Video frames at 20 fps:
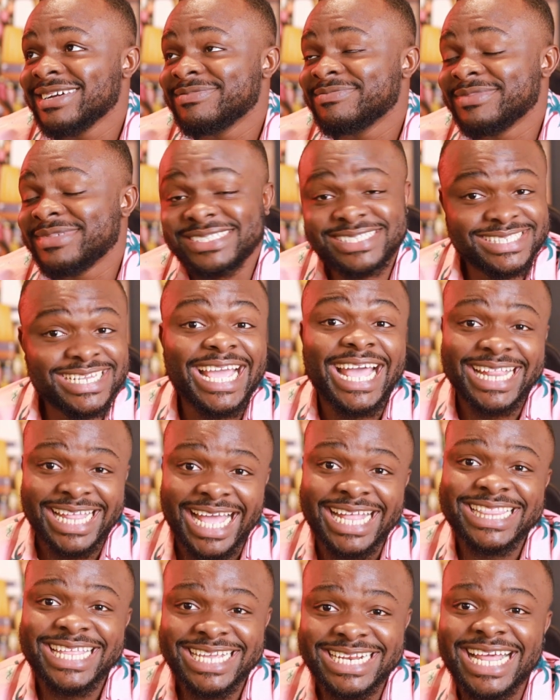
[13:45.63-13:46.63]
But yeah,
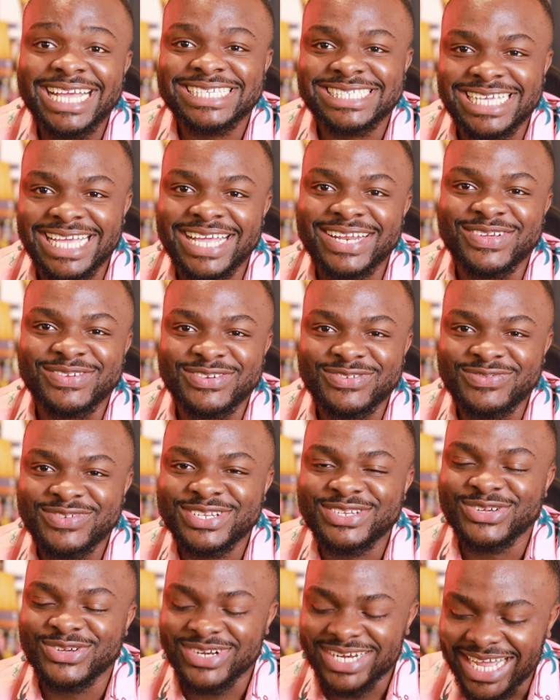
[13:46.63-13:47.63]
I think that's the end of the
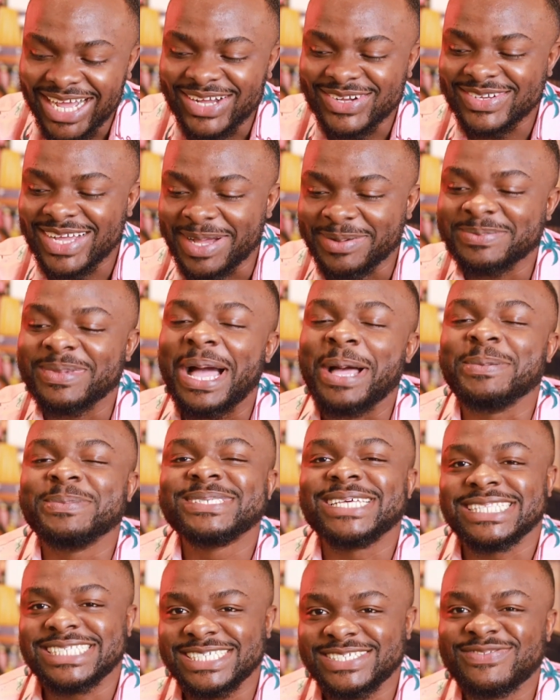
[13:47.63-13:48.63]
video now. I'm
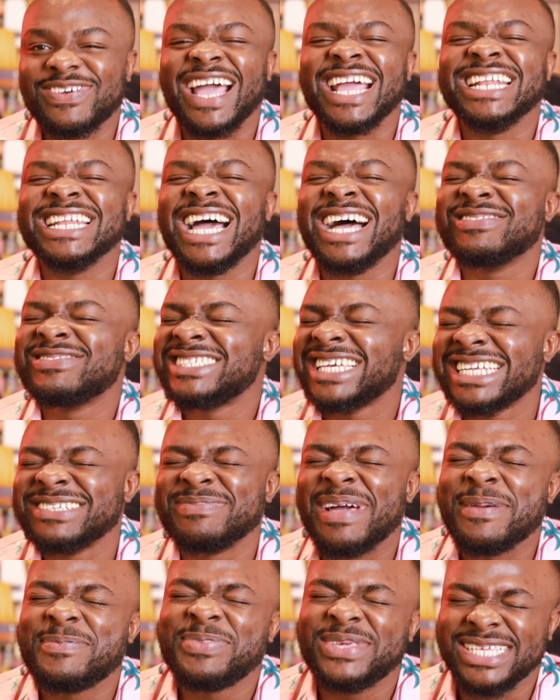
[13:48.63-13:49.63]
satisfied now. I've said
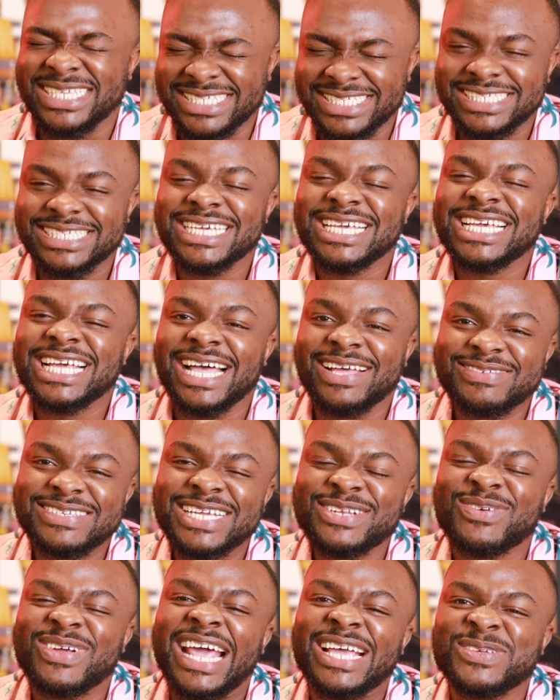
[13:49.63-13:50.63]
my piece. I've
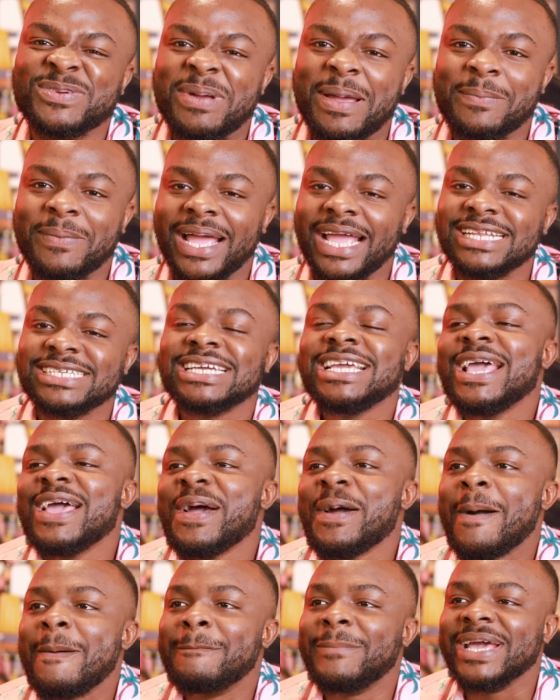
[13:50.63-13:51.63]
said the one that's in my mind.
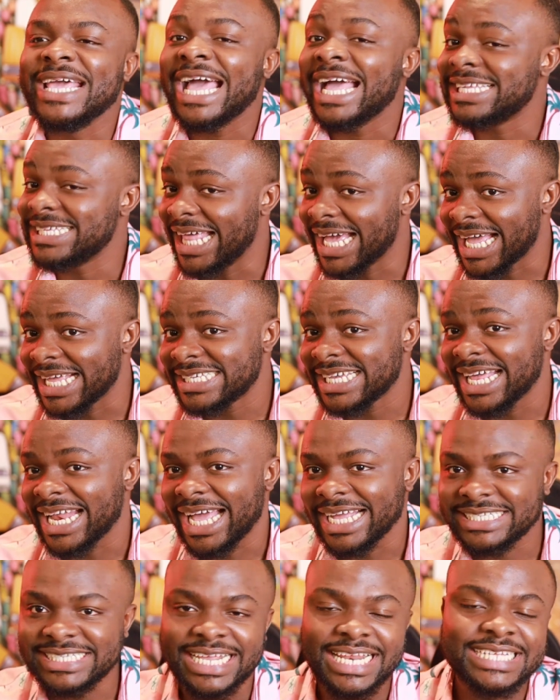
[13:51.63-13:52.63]
But yeah, like I said,
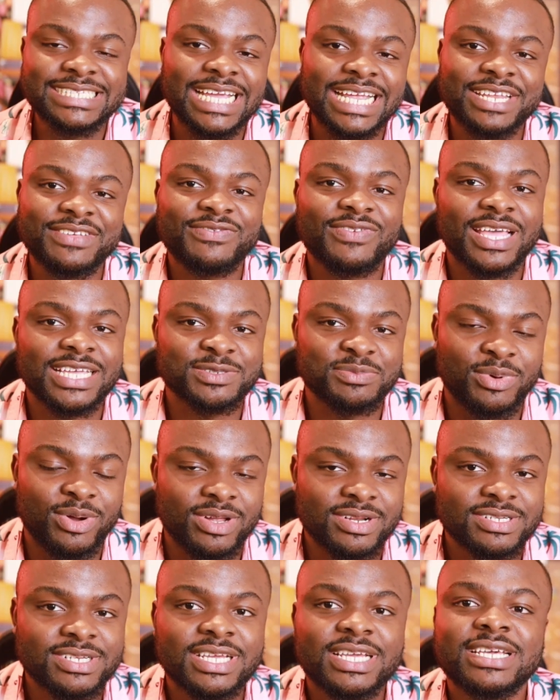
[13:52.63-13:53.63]
I challenge any
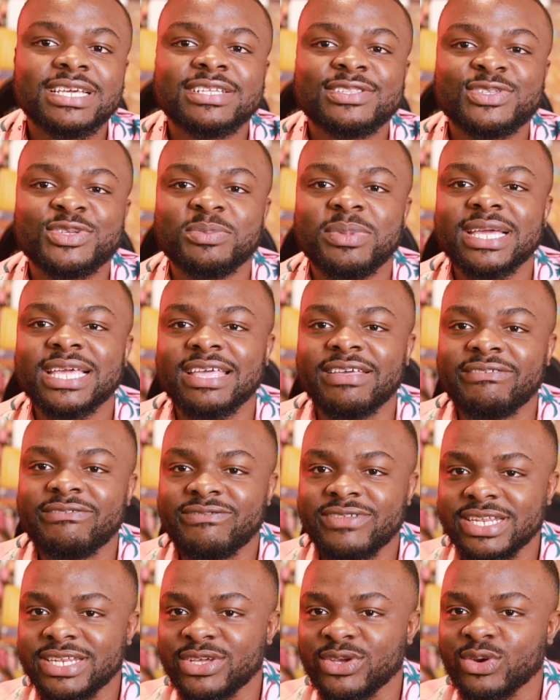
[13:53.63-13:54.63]
firstborn to make a
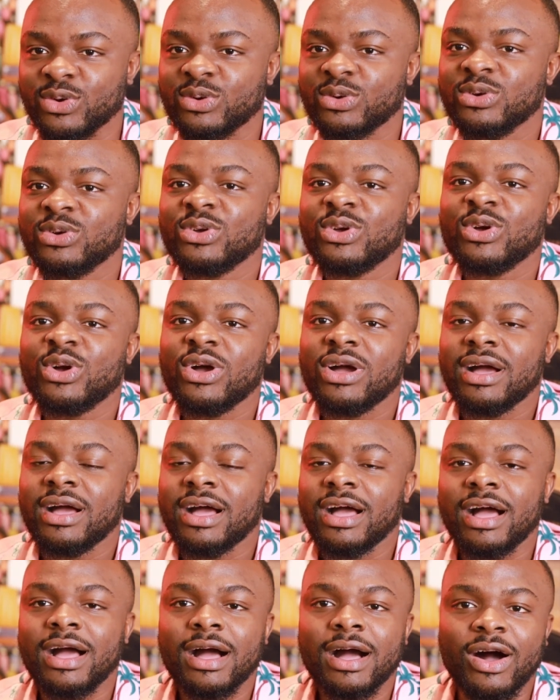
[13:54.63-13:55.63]
video
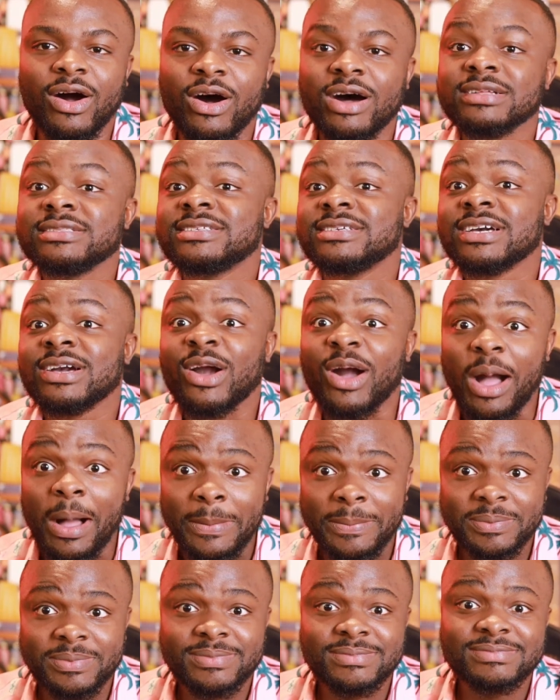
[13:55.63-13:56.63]
or to
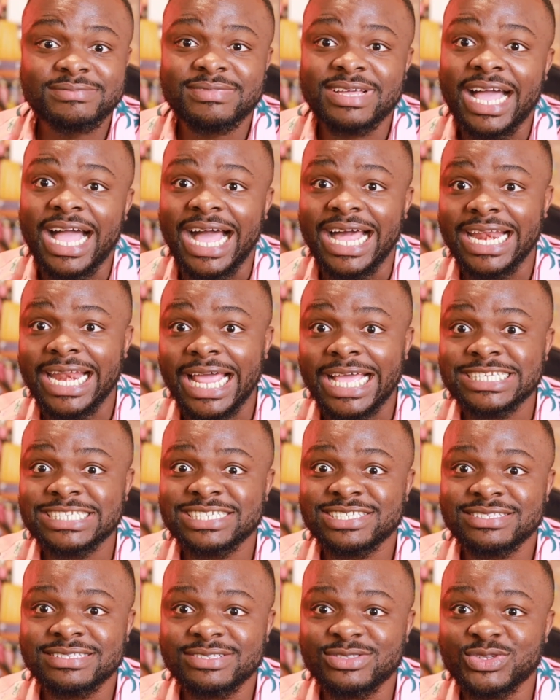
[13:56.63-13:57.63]
come and
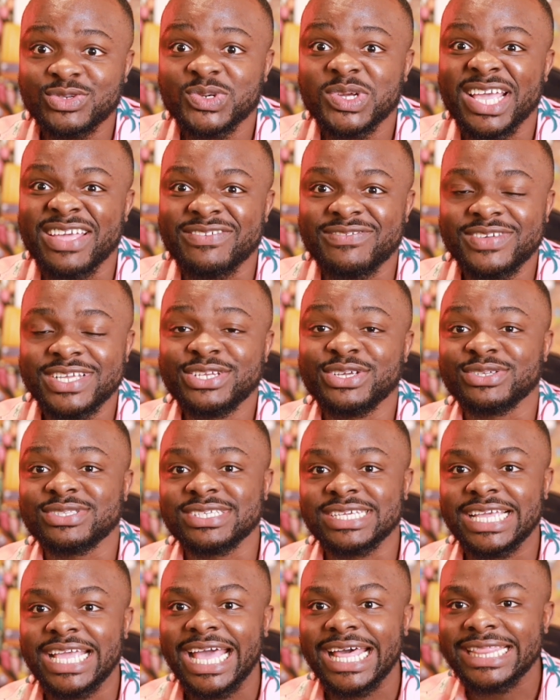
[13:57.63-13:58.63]
let's do a video
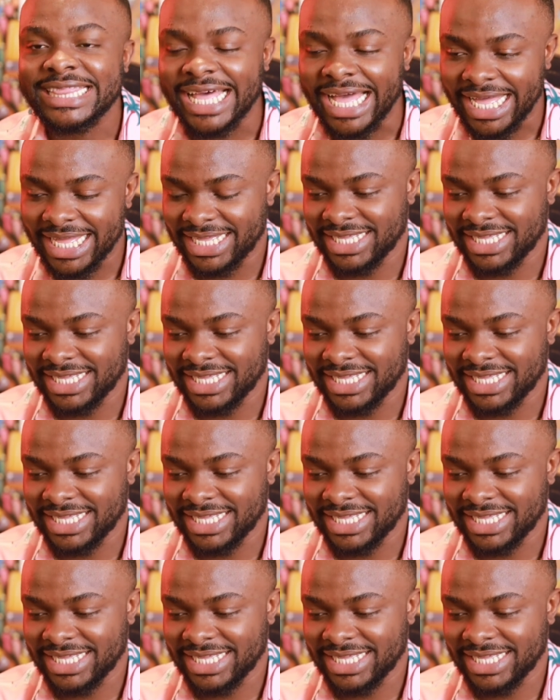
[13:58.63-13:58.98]
together